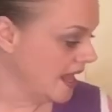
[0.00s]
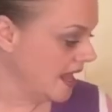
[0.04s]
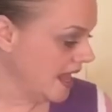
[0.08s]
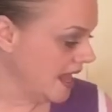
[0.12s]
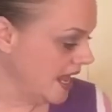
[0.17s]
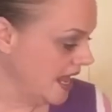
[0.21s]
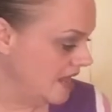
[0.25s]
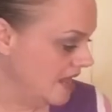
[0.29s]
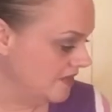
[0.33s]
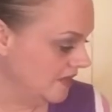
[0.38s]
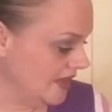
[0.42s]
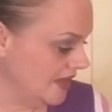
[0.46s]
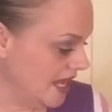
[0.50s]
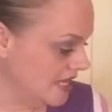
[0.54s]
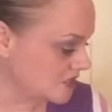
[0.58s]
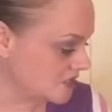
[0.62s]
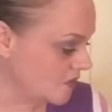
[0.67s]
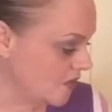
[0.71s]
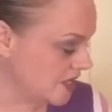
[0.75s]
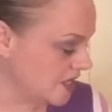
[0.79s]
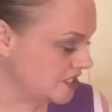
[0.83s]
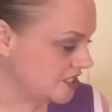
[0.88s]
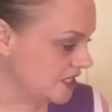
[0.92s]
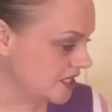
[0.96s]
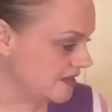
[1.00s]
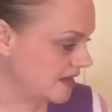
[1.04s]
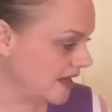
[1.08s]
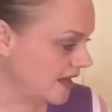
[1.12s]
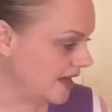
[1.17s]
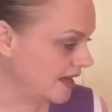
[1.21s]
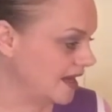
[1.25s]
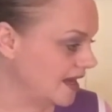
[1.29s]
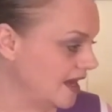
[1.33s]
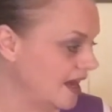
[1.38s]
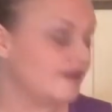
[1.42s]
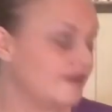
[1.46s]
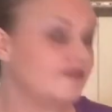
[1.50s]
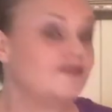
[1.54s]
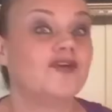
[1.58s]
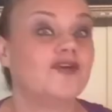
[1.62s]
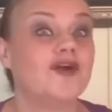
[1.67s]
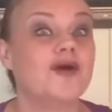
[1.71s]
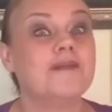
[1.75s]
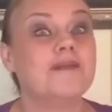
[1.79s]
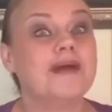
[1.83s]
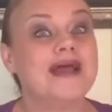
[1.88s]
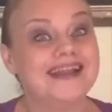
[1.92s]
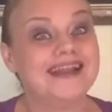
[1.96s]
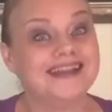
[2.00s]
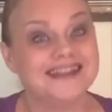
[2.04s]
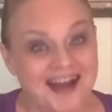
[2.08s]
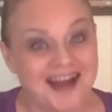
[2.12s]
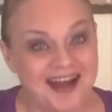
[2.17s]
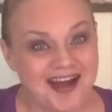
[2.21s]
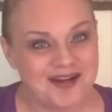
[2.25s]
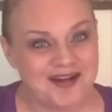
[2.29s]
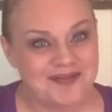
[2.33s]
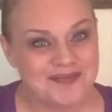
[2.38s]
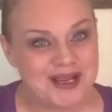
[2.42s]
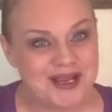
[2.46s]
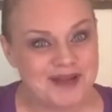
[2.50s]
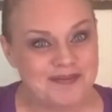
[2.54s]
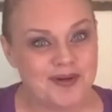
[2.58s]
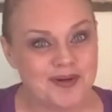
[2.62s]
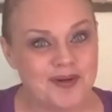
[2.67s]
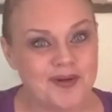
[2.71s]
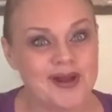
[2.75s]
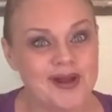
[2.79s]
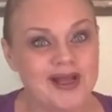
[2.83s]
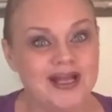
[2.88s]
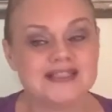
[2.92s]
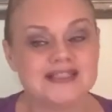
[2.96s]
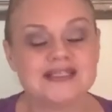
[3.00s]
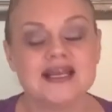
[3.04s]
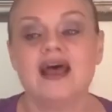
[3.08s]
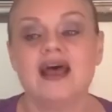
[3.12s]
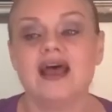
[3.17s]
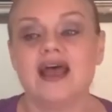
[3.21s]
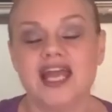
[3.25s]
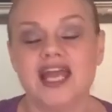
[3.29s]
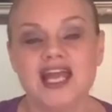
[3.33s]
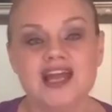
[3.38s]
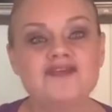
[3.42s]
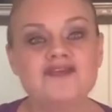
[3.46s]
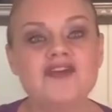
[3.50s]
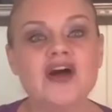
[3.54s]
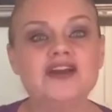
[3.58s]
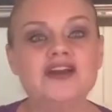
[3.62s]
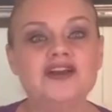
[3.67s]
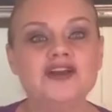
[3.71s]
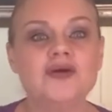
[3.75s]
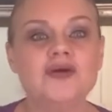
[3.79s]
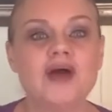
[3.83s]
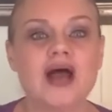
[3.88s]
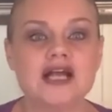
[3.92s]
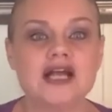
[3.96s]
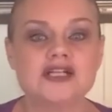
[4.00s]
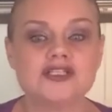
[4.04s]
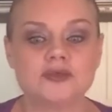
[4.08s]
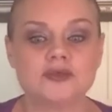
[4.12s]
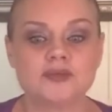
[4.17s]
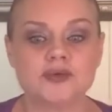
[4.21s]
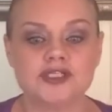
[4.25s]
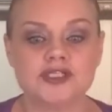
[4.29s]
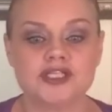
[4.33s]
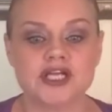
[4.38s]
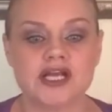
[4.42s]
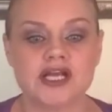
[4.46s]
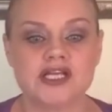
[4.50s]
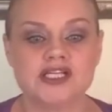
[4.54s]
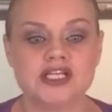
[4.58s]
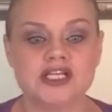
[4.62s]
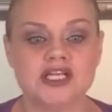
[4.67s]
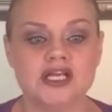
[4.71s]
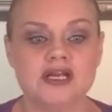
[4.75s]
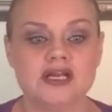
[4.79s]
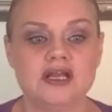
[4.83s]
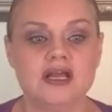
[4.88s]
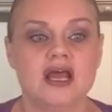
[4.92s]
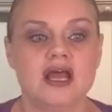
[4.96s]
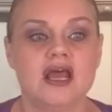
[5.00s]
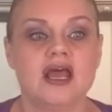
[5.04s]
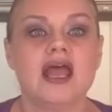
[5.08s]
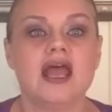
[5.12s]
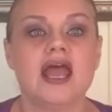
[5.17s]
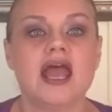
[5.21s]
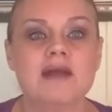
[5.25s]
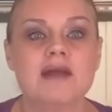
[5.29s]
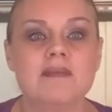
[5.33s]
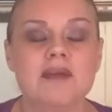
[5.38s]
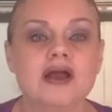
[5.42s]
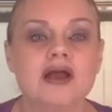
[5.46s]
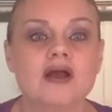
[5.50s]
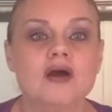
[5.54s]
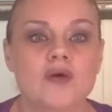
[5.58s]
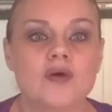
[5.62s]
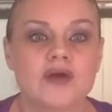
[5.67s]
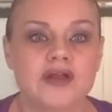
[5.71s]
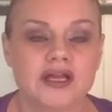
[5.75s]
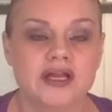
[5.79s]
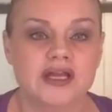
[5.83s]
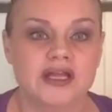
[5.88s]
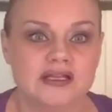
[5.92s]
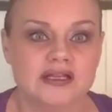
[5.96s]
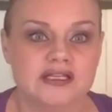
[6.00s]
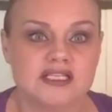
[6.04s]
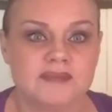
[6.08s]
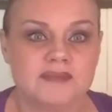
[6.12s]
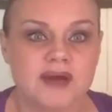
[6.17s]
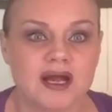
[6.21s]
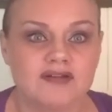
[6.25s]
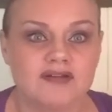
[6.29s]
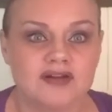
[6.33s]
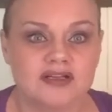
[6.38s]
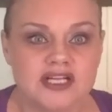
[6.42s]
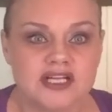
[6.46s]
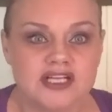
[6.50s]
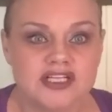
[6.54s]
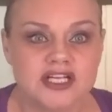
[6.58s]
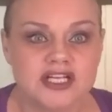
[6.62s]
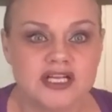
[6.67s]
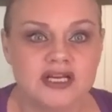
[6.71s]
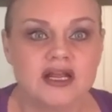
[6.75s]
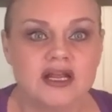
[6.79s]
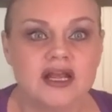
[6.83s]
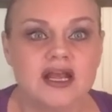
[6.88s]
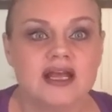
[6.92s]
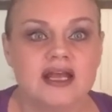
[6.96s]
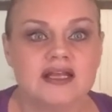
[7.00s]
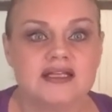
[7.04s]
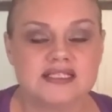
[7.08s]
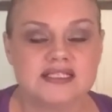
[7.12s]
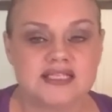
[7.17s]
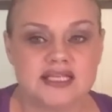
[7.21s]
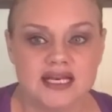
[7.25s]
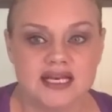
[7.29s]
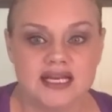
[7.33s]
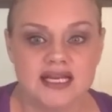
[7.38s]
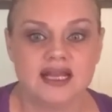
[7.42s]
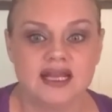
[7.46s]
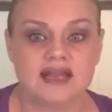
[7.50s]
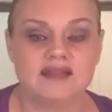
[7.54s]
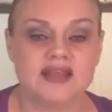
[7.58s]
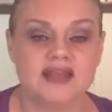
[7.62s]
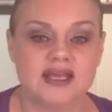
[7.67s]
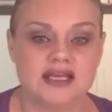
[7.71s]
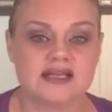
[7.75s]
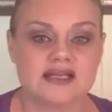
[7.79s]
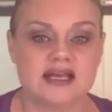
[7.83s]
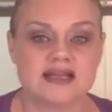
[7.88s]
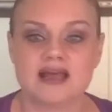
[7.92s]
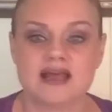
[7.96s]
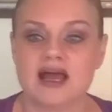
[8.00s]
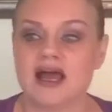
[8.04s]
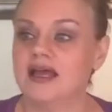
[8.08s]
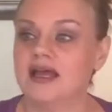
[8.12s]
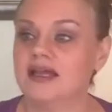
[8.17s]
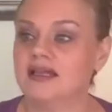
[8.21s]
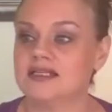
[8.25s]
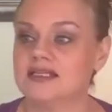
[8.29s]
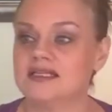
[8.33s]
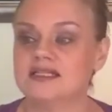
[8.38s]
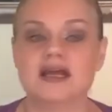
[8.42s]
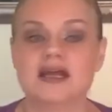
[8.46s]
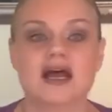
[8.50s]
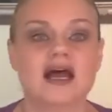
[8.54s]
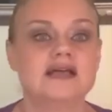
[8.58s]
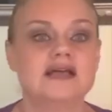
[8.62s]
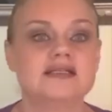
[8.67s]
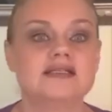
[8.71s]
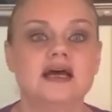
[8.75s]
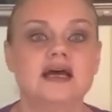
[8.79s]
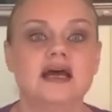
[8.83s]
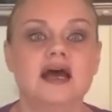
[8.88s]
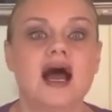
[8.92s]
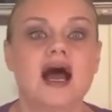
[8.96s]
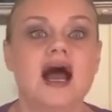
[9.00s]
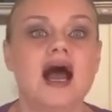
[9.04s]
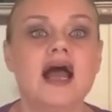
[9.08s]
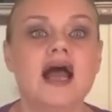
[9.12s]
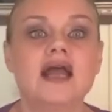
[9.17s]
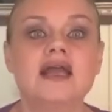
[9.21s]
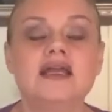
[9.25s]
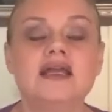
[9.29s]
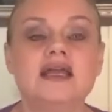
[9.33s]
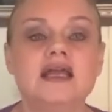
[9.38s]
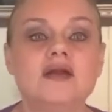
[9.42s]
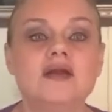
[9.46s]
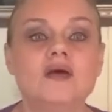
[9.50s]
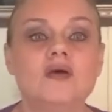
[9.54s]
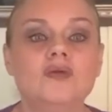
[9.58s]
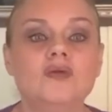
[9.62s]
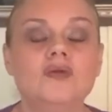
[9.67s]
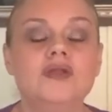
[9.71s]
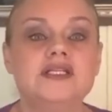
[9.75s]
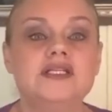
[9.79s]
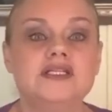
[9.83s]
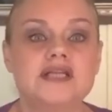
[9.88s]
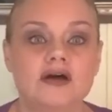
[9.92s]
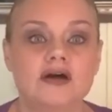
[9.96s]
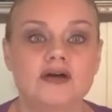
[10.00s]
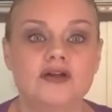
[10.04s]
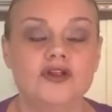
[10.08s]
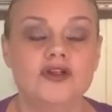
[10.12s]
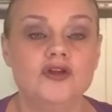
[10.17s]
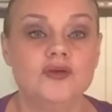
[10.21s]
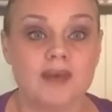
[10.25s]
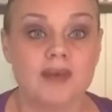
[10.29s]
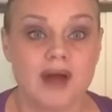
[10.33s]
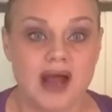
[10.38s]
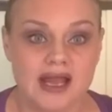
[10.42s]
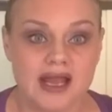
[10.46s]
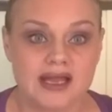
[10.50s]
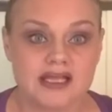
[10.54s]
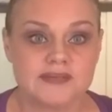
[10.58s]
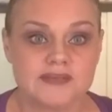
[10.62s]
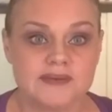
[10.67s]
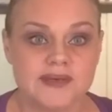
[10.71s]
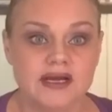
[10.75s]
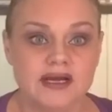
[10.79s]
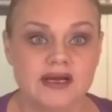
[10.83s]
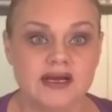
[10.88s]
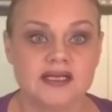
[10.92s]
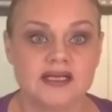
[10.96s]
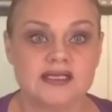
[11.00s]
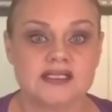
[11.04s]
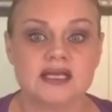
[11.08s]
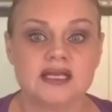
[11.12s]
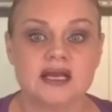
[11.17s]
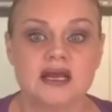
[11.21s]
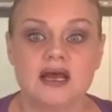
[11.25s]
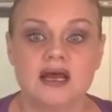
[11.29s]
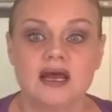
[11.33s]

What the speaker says: And the last question that I got from a lot of people is, if I do astral projection, am I going against my religion, sinning, and things like that? And listen, guys, I can only tell you my experience.